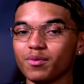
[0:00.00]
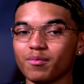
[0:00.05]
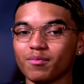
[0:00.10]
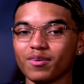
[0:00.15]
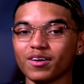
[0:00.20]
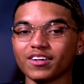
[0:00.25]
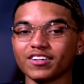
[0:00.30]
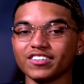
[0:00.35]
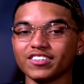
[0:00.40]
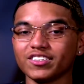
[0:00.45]
my
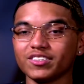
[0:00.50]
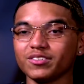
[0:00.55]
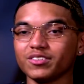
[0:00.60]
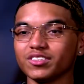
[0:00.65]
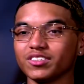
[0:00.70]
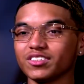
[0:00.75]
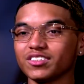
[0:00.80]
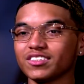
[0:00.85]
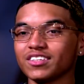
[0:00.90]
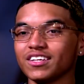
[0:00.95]
mind because she
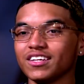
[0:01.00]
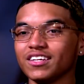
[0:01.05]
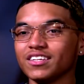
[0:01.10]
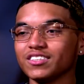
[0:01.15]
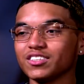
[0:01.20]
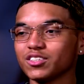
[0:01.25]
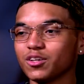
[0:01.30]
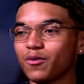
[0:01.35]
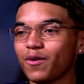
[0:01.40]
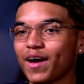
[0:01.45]
was
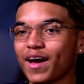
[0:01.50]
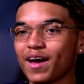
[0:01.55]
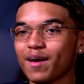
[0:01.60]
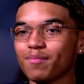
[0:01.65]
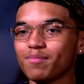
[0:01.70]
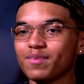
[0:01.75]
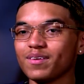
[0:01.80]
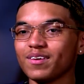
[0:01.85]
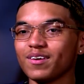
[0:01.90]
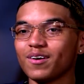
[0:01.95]
just so
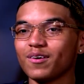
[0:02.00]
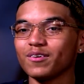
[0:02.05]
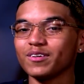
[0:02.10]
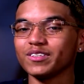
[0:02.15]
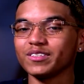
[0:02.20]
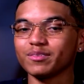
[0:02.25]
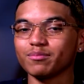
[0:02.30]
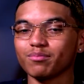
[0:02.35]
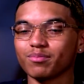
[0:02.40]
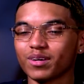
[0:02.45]
happy,
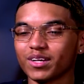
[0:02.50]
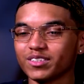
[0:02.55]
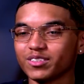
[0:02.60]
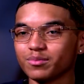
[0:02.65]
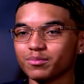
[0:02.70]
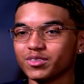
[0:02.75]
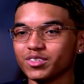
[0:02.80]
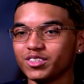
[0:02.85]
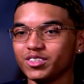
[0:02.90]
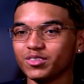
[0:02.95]
always brought
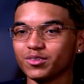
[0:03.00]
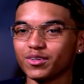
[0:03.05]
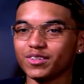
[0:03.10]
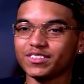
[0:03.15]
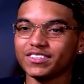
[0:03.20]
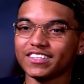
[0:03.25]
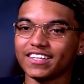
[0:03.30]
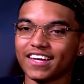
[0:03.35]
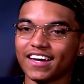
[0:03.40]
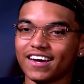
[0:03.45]
so much joy
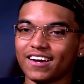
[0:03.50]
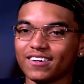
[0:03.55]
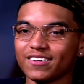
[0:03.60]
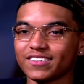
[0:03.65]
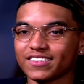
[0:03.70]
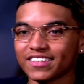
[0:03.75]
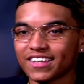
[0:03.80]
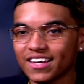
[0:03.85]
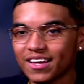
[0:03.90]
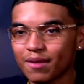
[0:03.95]
to the
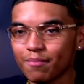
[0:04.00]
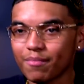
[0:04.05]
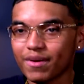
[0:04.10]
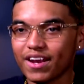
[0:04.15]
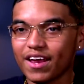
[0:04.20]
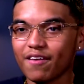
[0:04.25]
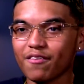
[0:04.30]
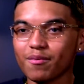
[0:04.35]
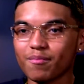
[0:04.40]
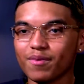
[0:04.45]
house,
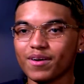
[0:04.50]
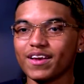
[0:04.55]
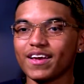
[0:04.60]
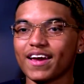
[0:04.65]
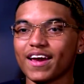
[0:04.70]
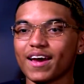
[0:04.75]
made everybody